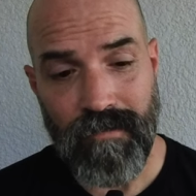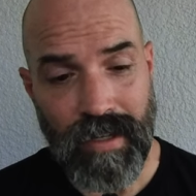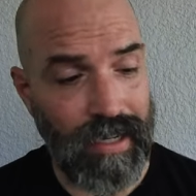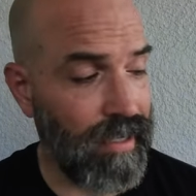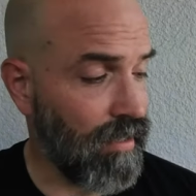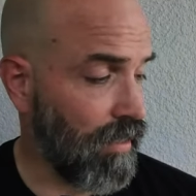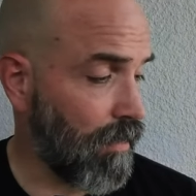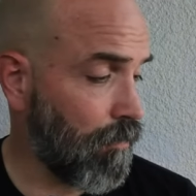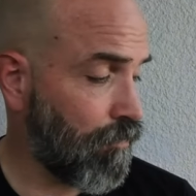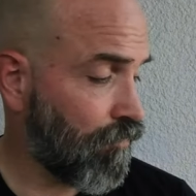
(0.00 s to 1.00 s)
And
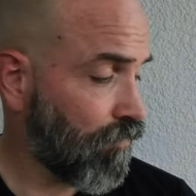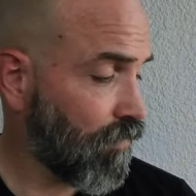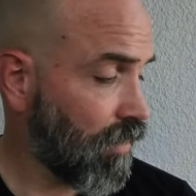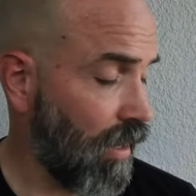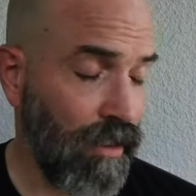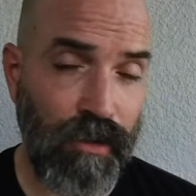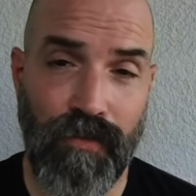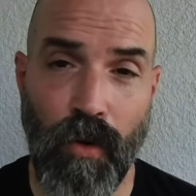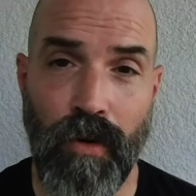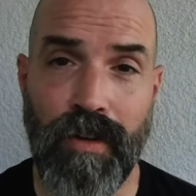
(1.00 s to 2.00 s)
I look
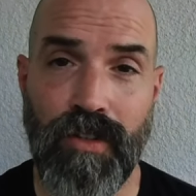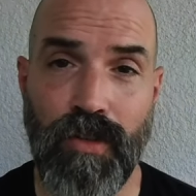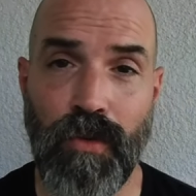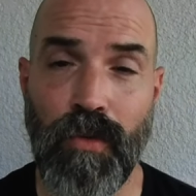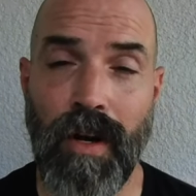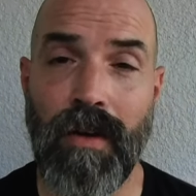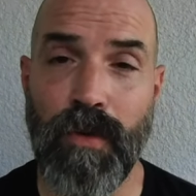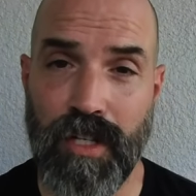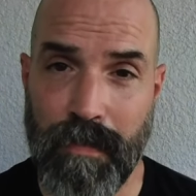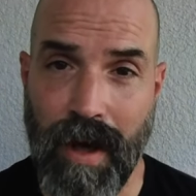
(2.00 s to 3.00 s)
forward to
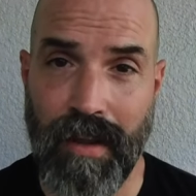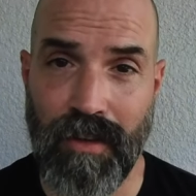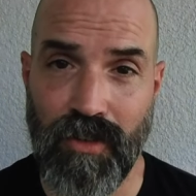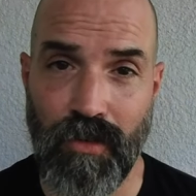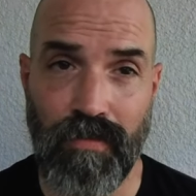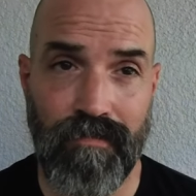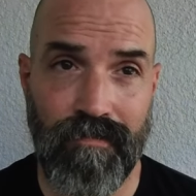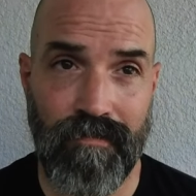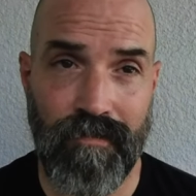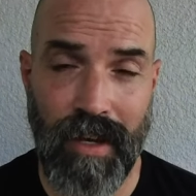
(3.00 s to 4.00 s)
responding to
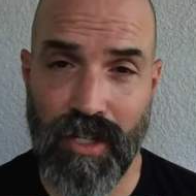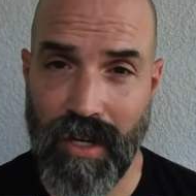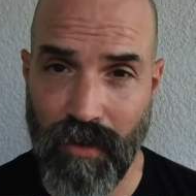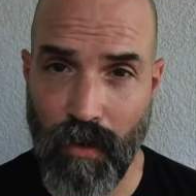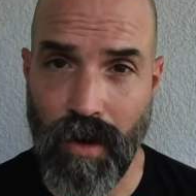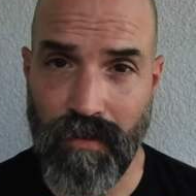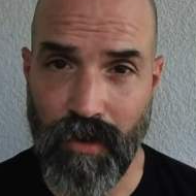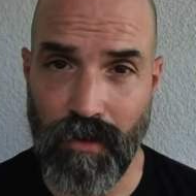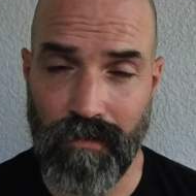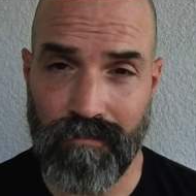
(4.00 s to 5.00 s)
each and every one of
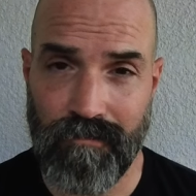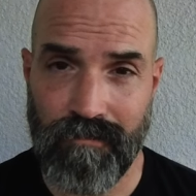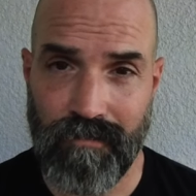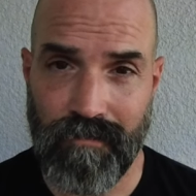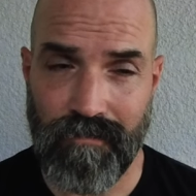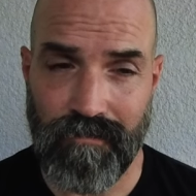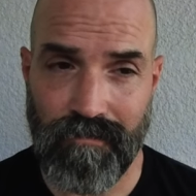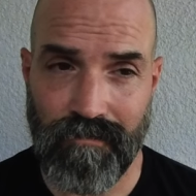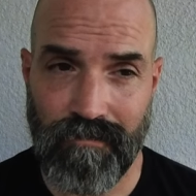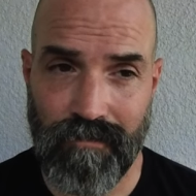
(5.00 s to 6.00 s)
you
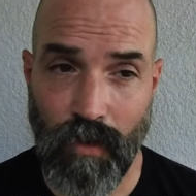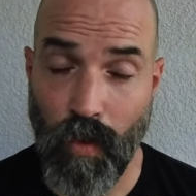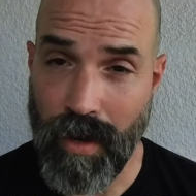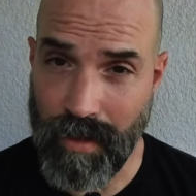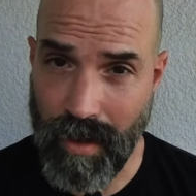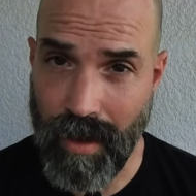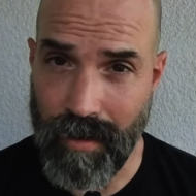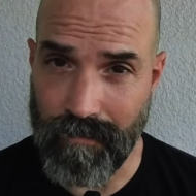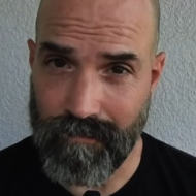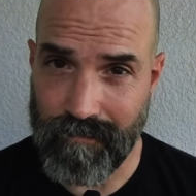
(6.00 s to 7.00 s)
when I
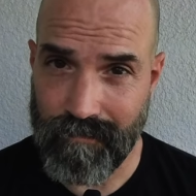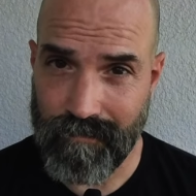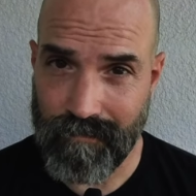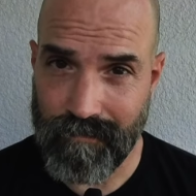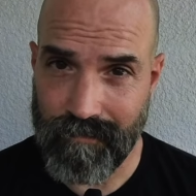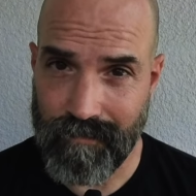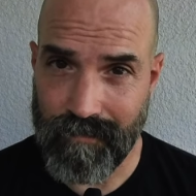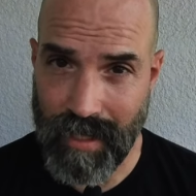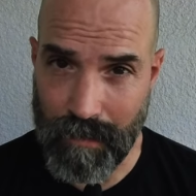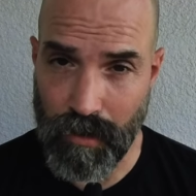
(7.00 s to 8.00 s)
can,
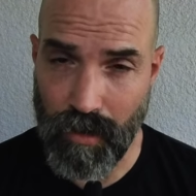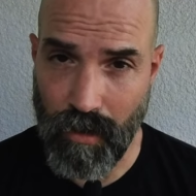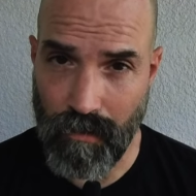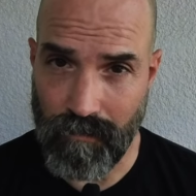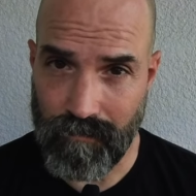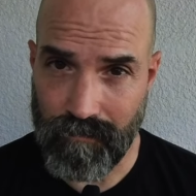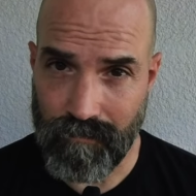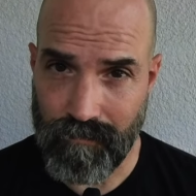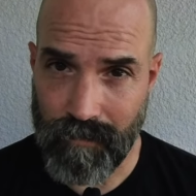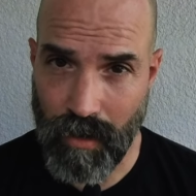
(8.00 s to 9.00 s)
down below.
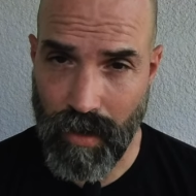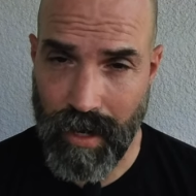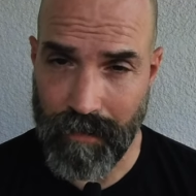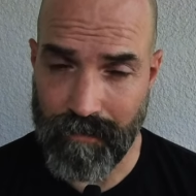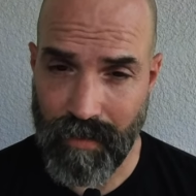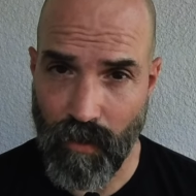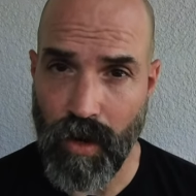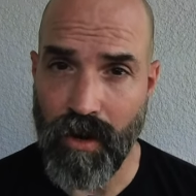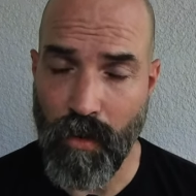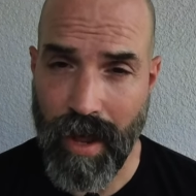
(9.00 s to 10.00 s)
All right, if you want to
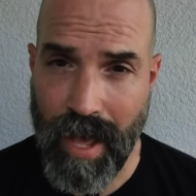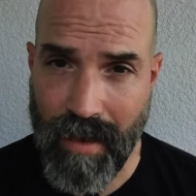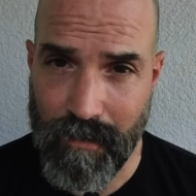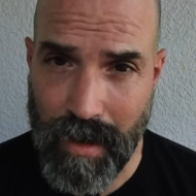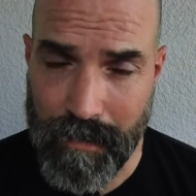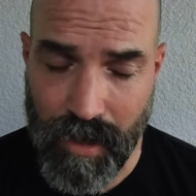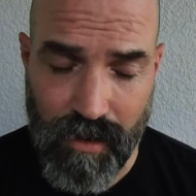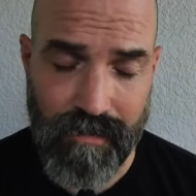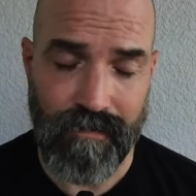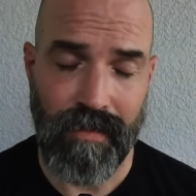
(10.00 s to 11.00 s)
know what I have in my beard?